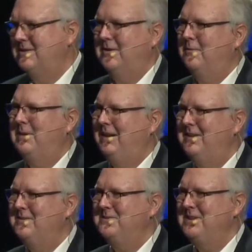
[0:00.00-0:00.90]
turn me
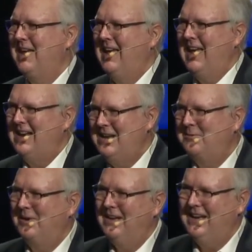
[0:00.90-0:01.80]
loose. And He
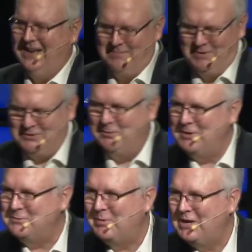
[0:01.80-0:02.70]
really put so
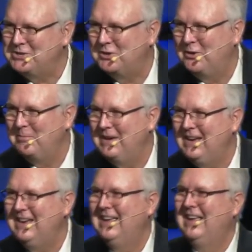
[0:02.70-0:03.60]
much pressure on me